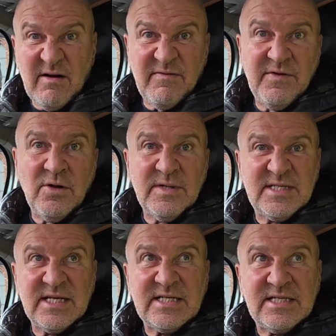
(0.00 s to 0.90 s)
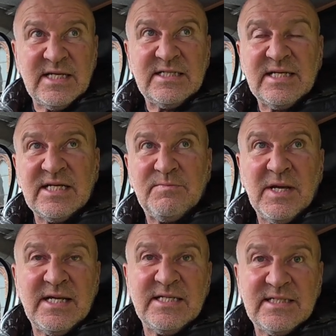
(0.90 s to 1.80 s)
film a 6C, a
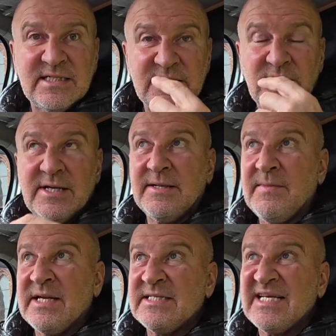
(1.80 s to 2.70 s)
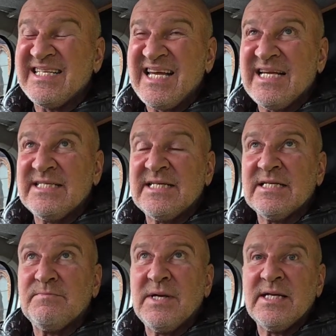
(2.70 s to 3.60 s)
6B, and a 6A, a
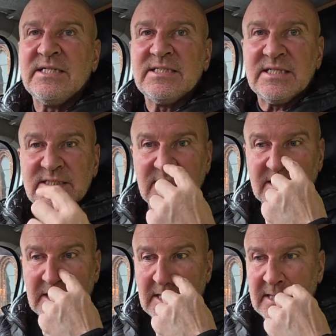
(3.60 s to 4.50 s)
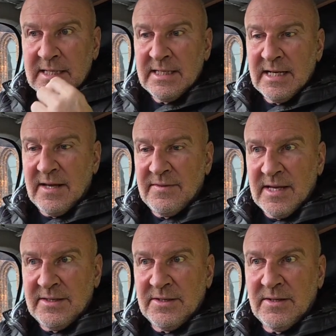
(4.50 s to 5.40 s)
6B, and a 6C, and
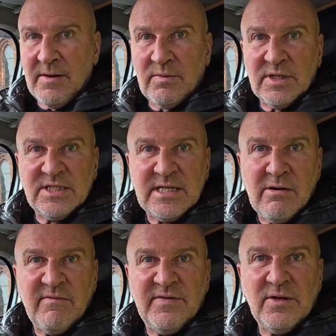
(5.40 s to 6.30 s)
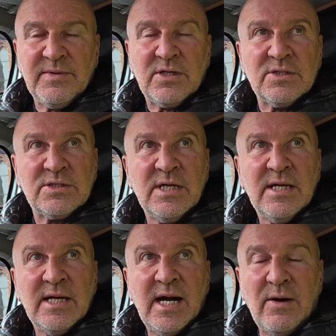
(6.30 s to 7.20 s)
then I'm going to see how I feel, because
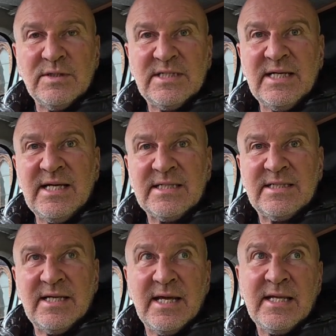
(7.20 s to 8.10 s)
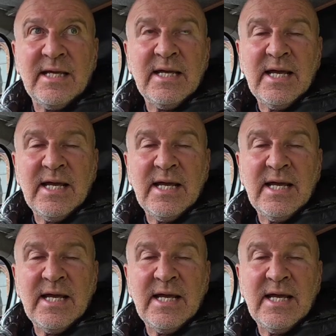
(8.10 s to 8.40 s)
I was here yesterday